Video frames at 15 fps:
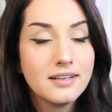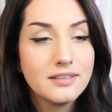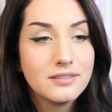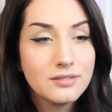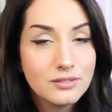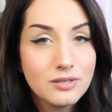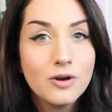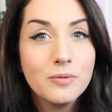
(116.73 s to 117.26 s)

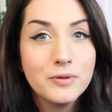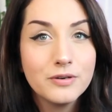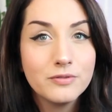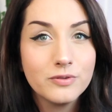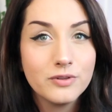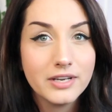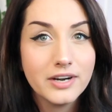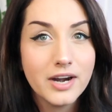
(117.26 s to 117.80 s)
so
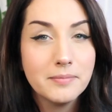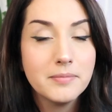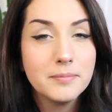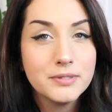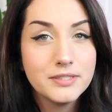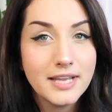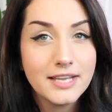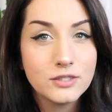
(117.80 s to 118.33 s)
beautiful here. I'm
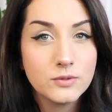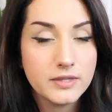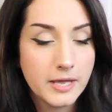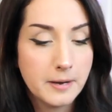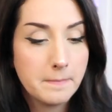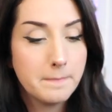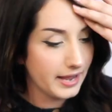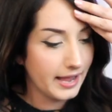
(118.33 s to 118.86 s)
obsessed with
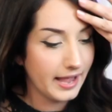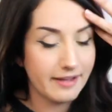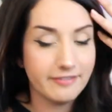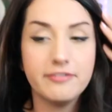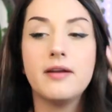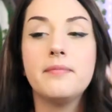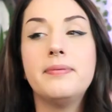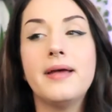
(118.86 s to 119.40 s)
it. I
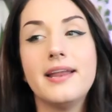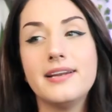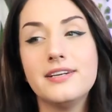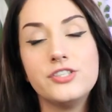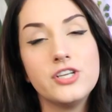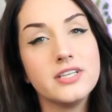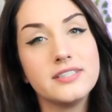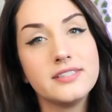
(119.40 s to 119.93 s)
have
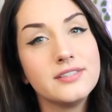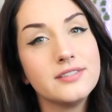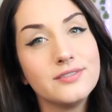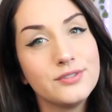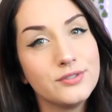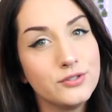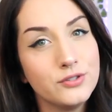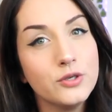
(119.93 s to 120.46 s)
been just
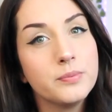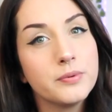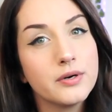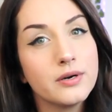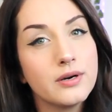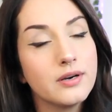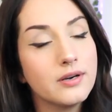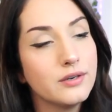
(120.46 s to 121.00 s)

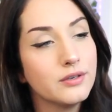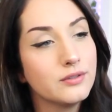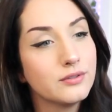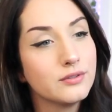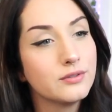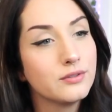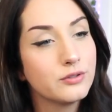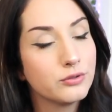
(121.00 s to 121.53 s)
super
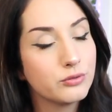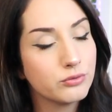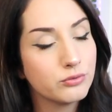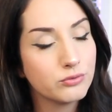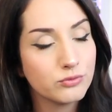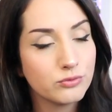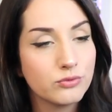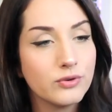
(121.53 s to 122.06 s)

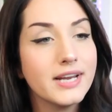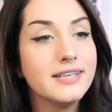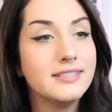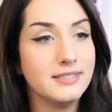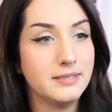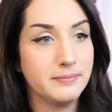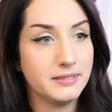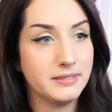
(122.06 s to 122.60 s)
crazy